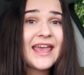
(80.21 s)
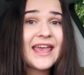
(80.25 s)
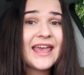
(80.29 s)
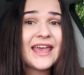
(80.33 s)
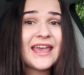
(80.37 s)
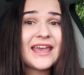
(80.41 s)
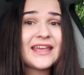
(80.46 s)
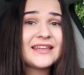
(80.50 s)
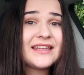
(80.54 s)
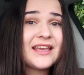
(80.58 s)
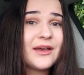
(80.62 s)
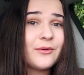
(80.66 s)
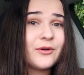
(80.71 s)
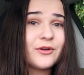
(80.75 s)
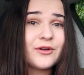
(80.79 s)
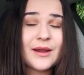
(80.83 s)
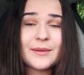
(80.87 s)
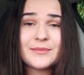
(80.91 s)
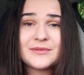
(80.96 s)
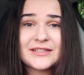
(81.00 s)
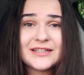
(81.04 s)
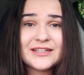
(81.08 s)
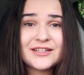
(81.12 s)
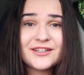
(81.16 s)
and yeah, we'll
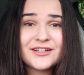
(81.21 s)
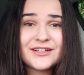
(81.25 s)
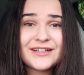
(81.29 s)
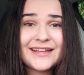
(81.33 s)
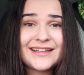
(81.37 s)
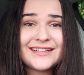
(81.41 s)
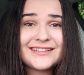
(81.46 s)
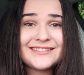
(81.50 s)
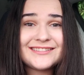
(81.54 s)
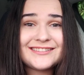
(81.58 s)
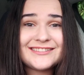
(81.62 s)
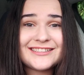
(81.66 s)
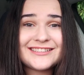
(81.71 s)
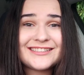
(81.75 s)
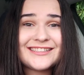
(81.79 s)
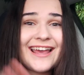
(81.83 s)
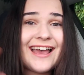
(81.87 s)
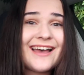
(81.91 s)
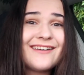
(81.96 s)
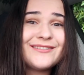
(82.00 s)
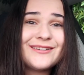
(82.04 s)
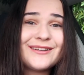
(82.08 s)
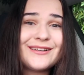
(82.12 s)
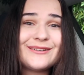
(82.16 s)
grab dinner and just
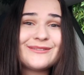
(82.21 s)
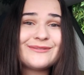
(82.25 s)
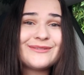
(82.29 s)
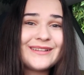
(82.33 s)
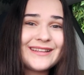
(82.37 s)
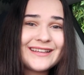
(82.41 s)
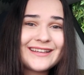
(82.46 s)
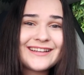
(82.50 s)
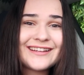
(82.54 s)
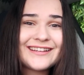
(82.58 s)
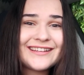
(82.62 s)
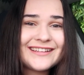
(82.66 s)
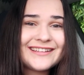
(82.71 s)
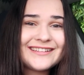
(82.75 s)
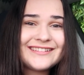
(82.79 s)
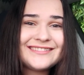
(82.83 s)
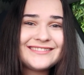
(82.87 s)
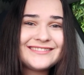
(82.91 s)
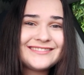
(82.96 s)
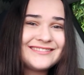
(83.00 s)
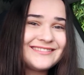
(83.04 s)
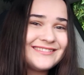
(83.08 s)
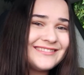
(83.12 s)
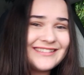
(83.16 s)
have a really good
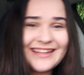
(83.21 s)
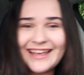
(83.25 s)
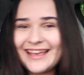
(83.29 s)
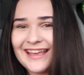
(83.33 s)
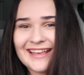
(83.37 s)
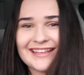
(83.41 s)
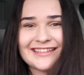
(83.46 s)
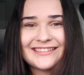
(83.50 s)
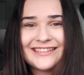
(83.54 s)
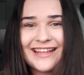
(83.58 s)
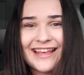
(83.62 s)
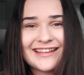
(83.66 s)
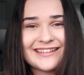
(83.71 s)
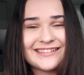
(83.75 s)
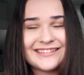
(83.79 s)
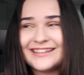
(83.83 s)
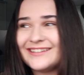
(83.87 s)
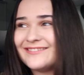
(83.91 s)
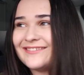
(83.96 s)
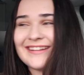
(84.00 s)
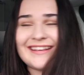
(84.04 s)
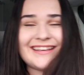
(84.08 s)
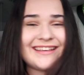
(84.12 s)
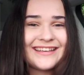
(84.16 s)
day and
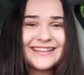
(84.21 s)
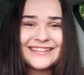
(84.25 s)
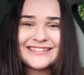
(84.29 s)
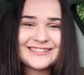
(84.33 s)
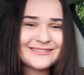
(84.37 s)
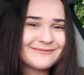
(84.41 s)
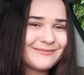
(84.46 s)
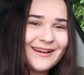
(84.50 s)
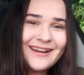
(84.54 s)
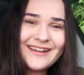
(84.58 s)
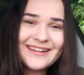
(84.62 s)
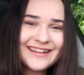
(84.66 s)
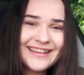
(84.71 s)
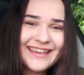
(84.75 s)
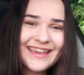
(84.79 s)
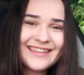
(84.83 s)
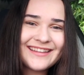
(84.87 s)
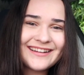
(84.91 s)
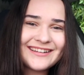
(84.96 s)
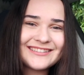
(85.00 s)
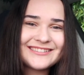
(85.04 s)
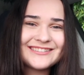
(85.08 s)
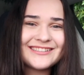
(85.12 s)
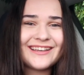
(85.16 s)
evening and tomorrow
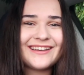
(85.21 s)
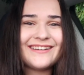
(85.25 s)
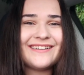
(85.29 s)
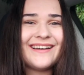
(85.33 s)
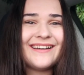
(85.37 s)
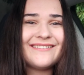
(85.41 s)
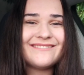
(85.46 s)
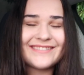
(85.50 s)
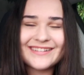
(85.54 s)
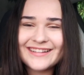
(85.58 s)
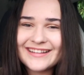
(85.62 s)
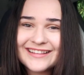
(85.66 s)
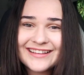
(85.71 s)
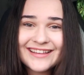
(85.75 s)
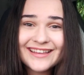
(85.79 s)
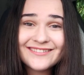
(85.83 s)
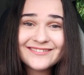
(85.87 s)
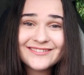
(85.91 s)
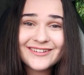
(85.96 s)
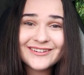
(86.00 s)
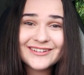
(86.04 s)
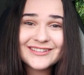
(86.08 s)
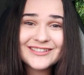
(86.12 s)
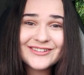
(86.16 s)
together, so I'm really looking
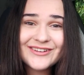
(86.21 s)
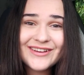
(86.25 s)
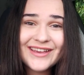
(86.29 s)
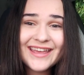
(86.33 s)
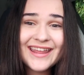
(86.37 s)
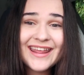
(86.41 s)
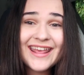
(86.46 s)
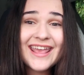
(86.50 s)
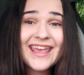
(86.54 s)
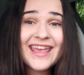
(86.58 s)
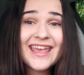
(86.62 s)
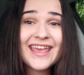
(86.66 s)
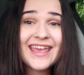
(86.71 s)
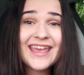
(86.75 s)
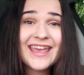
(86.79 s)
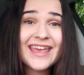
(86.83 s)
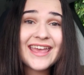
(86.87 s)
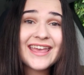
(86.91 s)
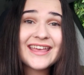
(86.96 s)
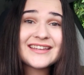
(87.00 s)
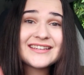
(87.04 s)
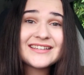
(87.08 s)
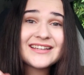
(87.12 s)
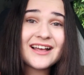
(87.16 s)
forward to it,
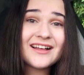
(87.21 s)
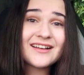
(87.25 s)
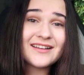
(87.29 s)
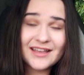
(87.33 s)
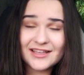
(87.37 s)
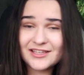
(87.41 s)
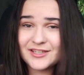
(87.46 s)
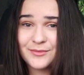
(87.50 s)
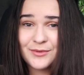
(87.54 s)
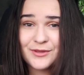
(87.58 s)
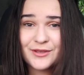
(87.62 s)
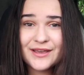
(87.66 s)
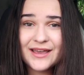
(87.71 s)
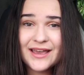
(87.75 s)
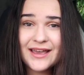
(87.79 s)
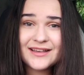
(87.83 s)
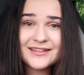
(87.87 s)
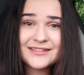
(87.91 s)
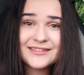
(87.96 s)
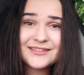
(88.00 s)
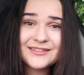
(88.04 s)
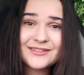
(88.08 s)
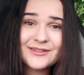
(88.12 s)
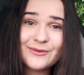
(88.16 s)
and I'll catch up with you
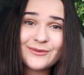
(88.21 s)
guys